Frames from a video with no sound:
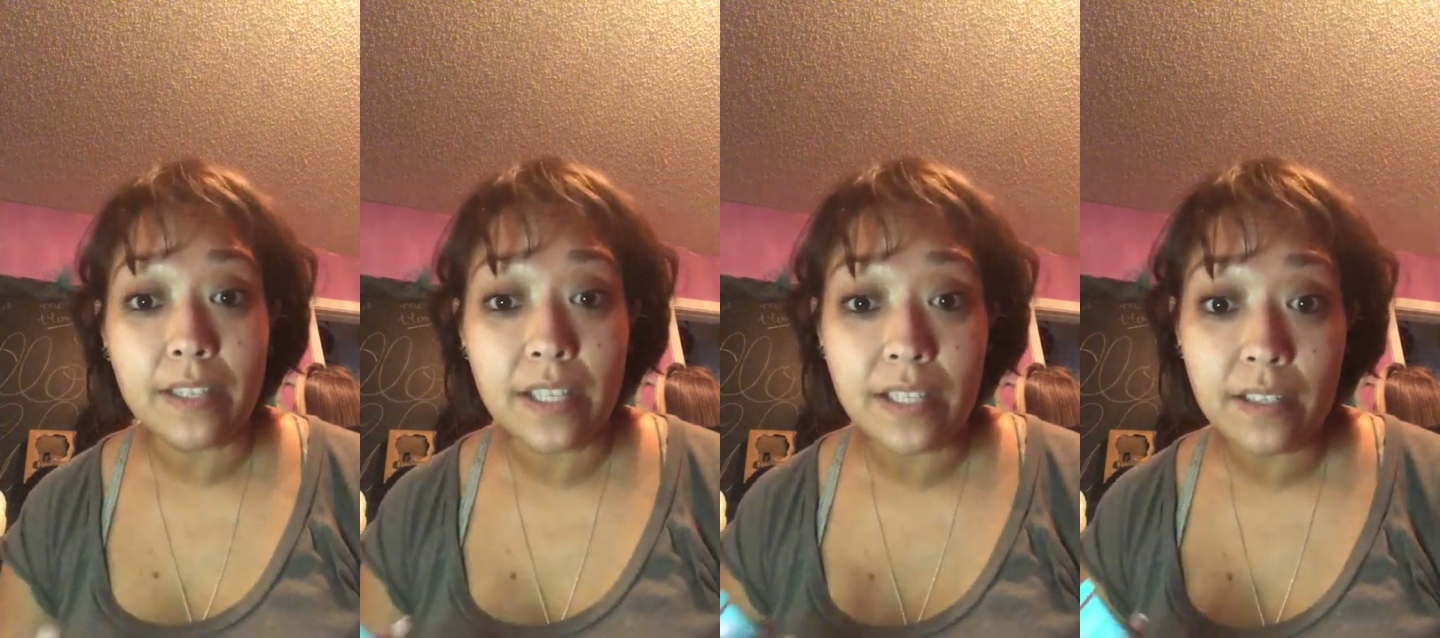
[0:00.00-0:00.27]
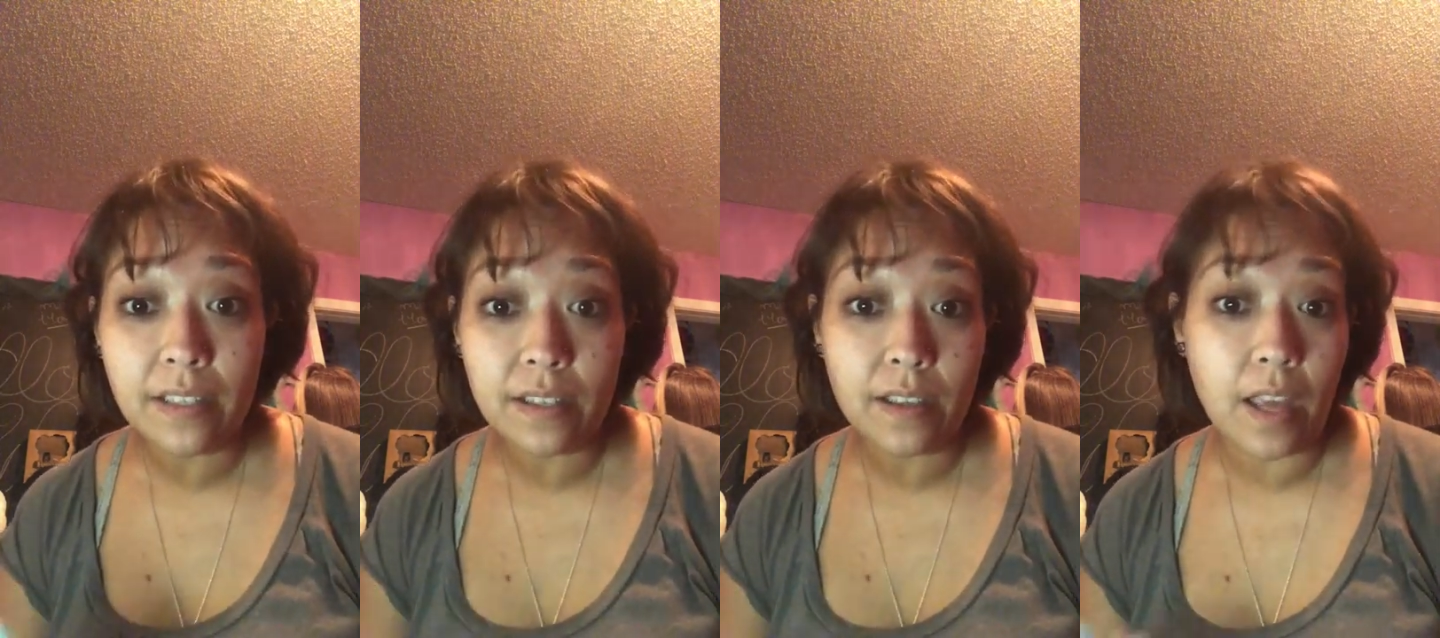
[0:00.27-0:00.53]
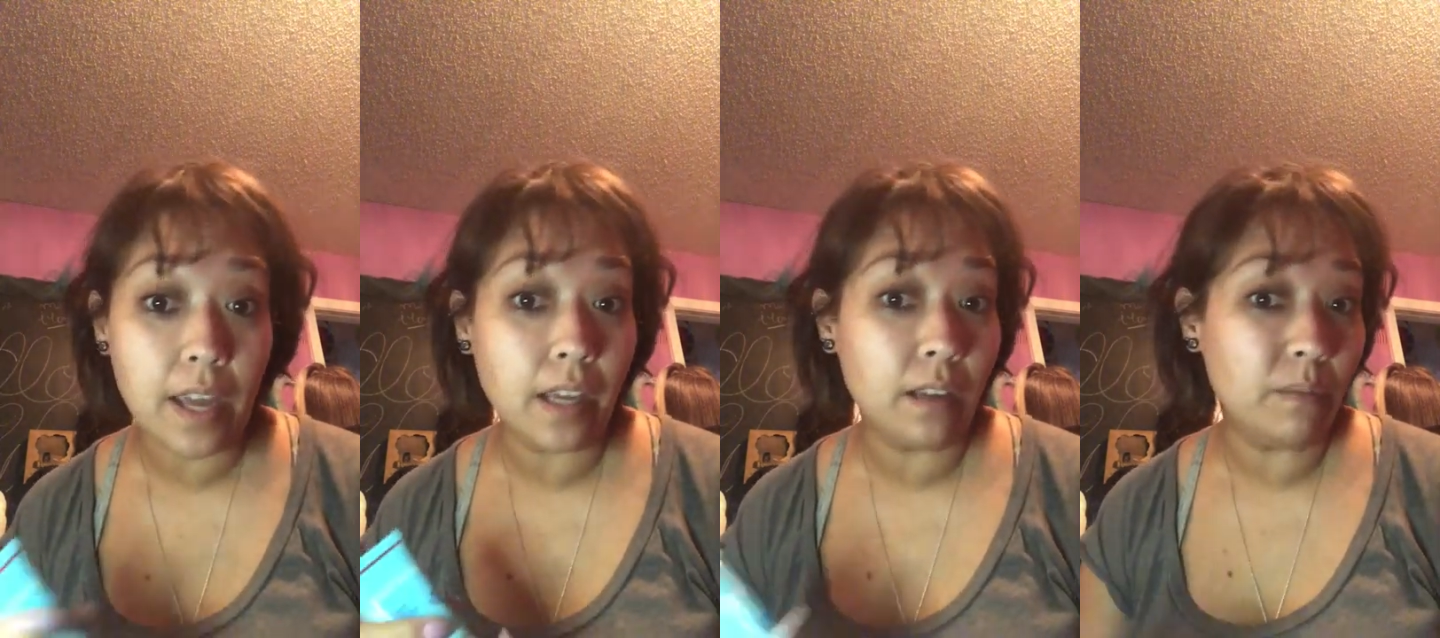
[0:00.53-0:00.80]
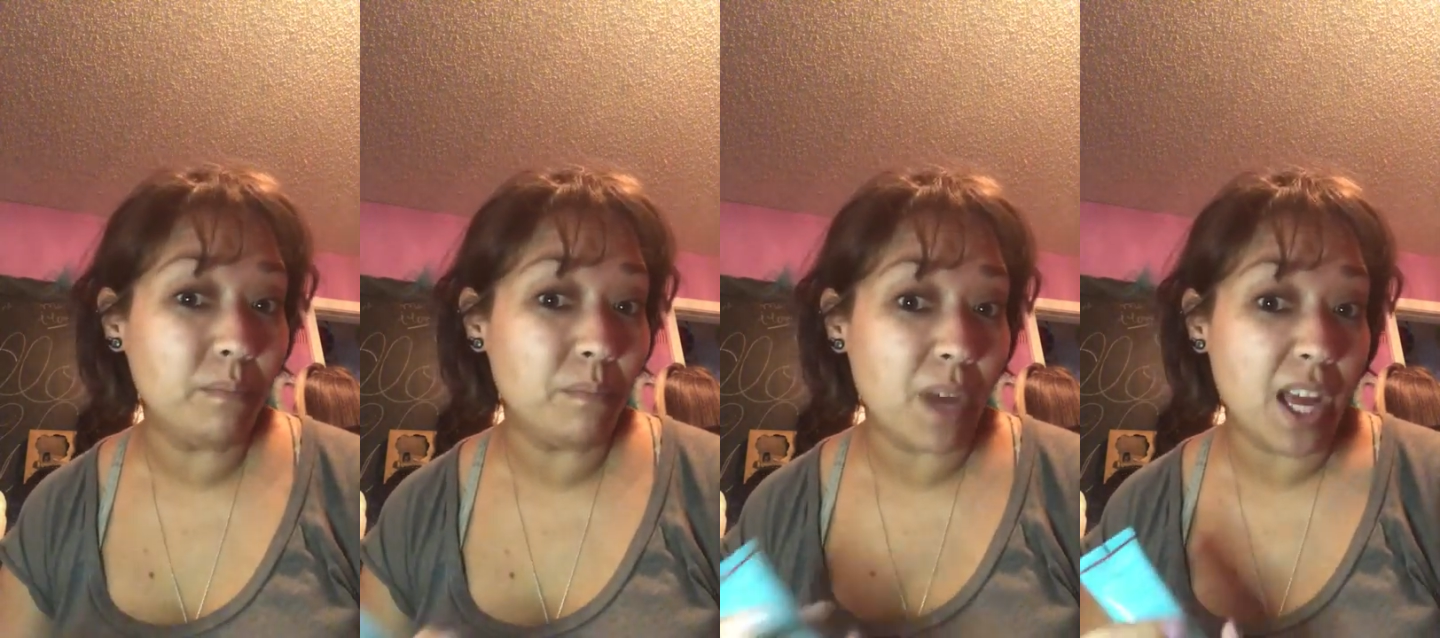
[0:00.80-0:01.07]
this is
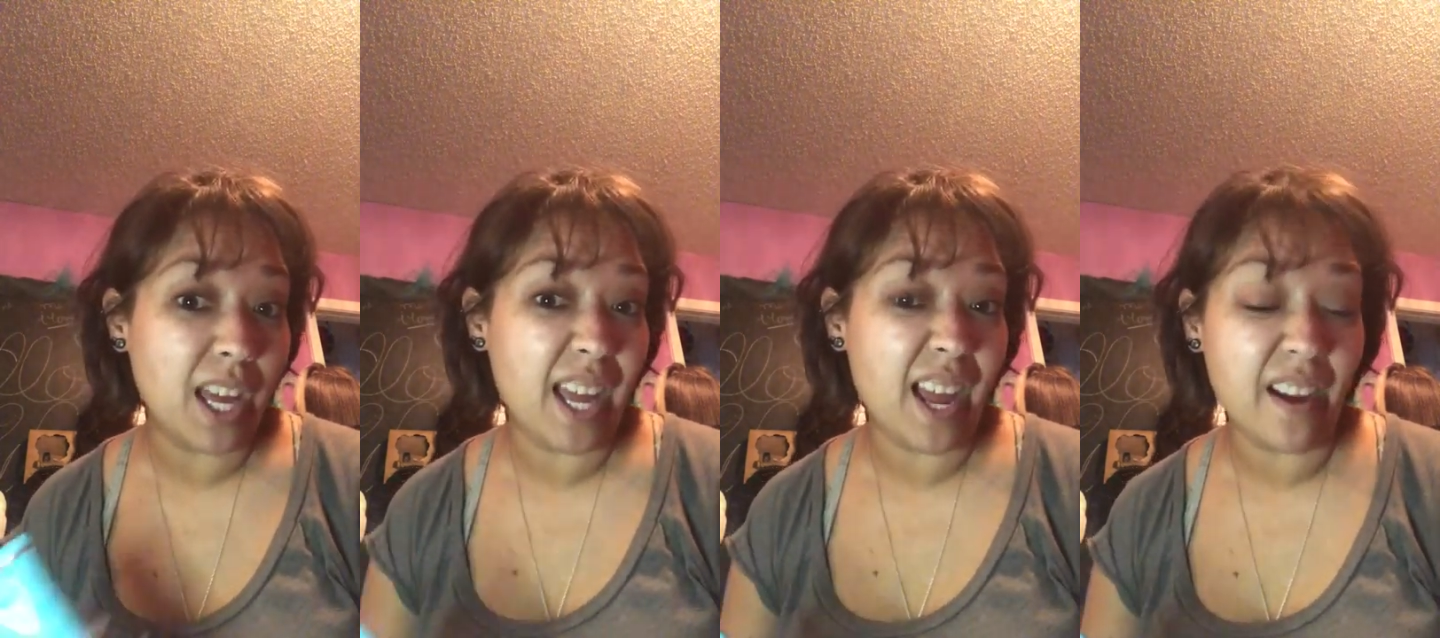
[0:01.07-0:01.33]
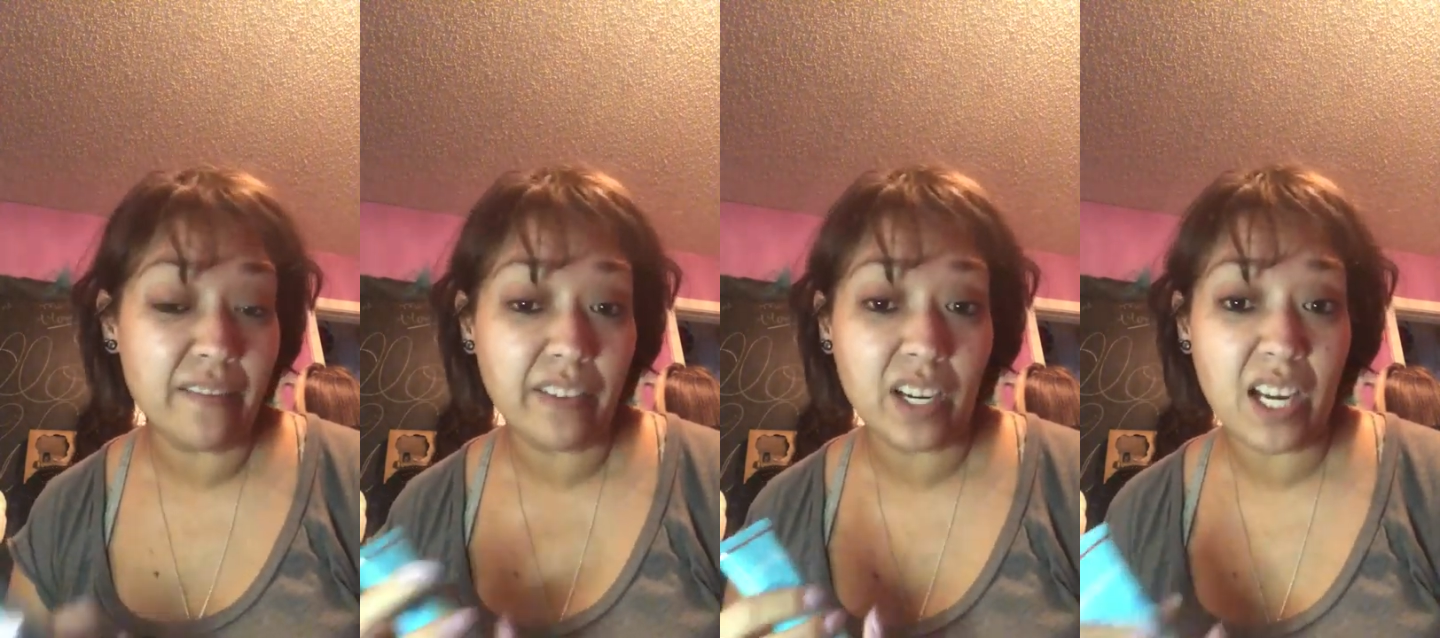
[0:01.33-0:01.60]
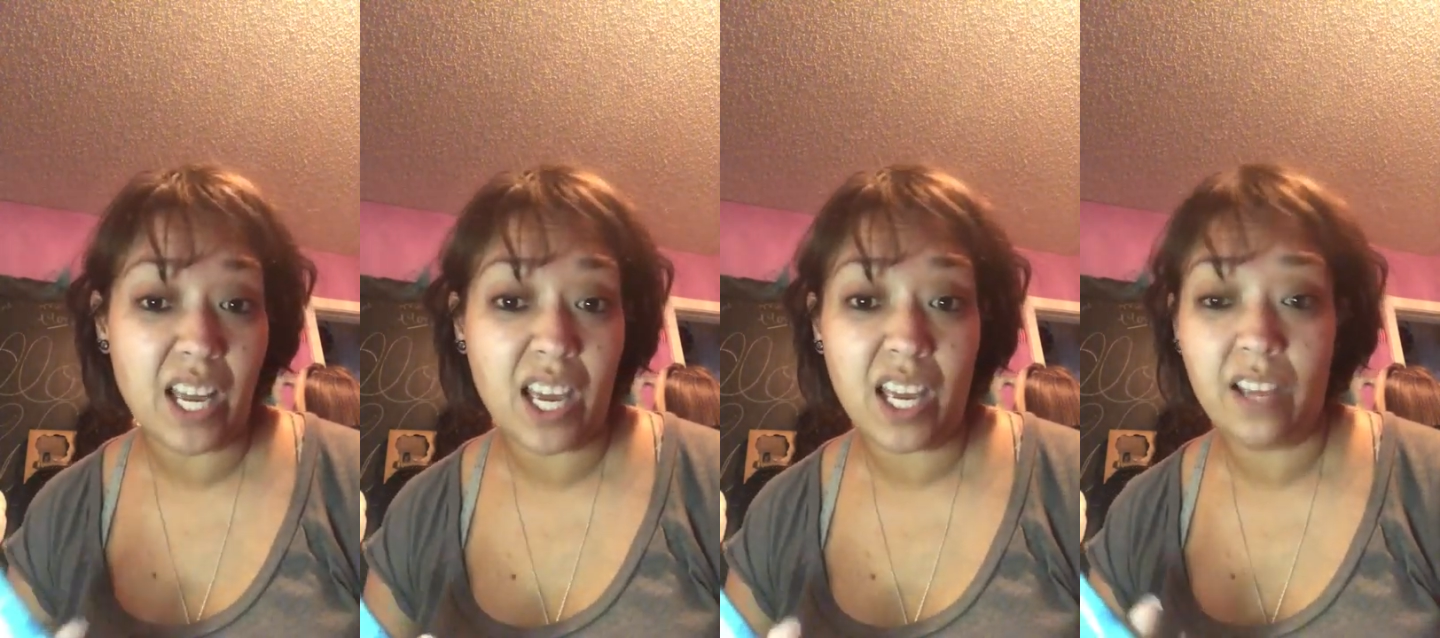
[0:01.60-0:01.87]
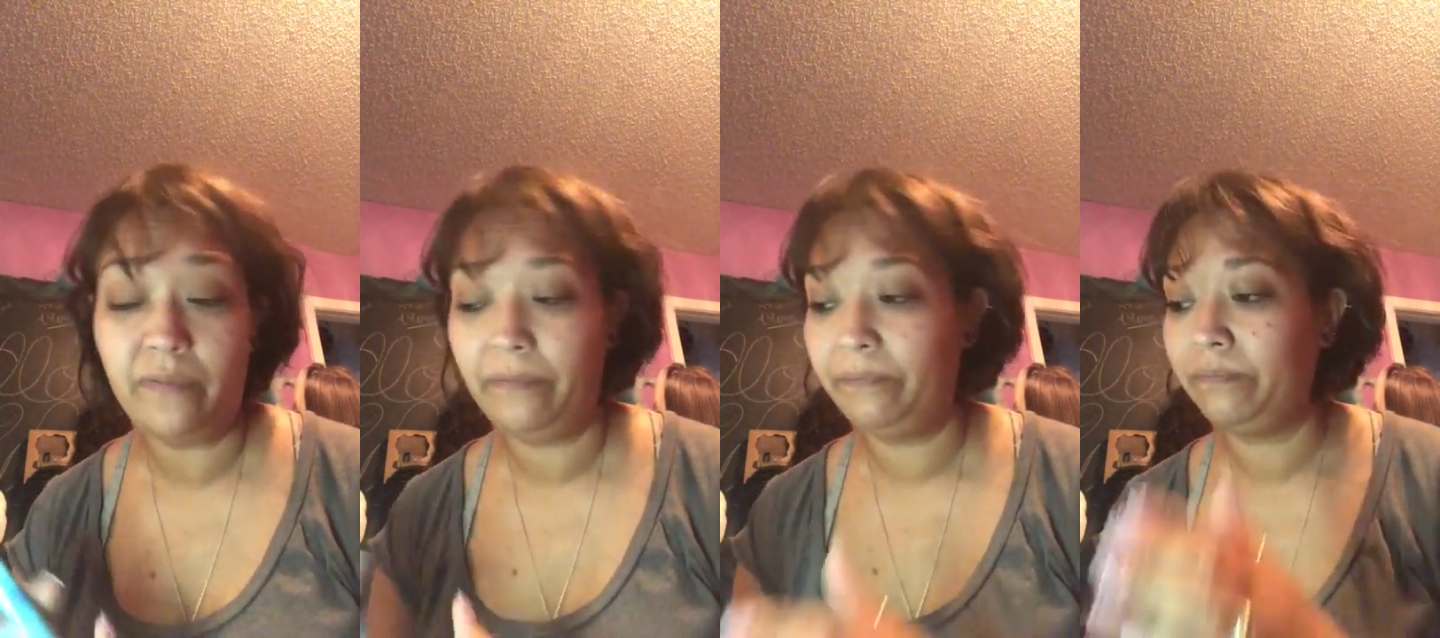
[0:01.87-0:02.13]
like my
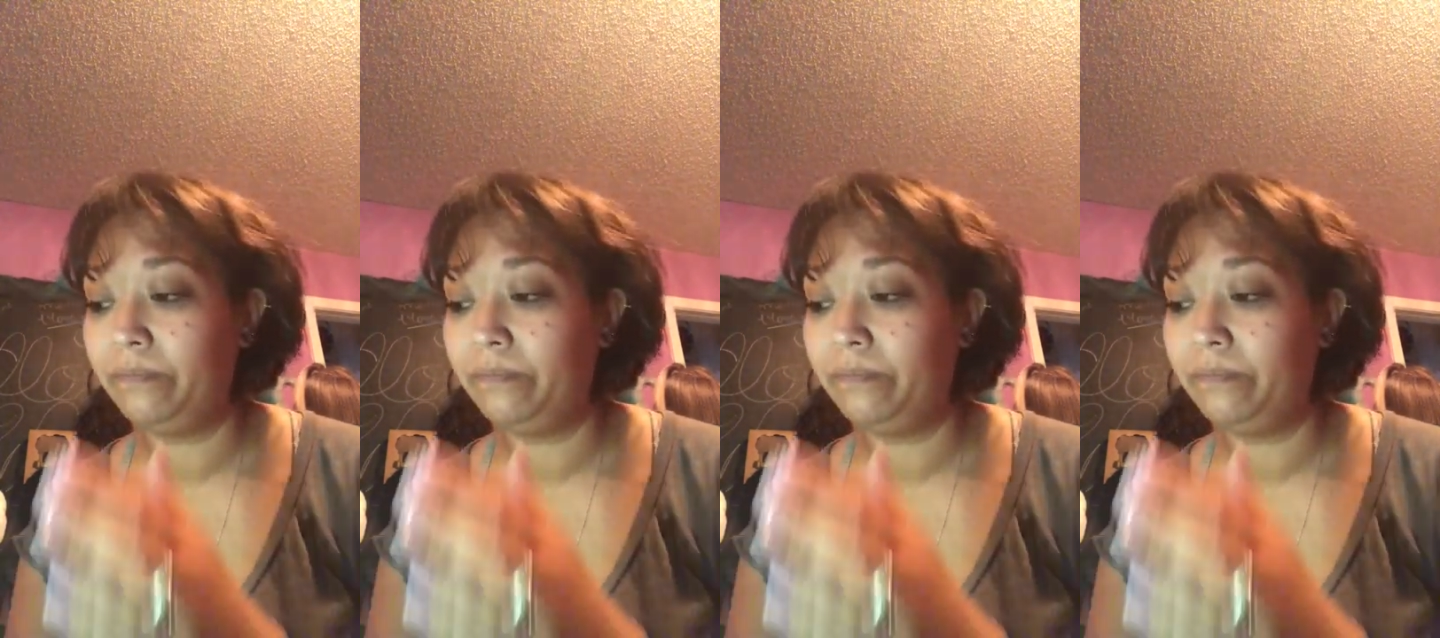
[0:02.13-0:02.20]
everyday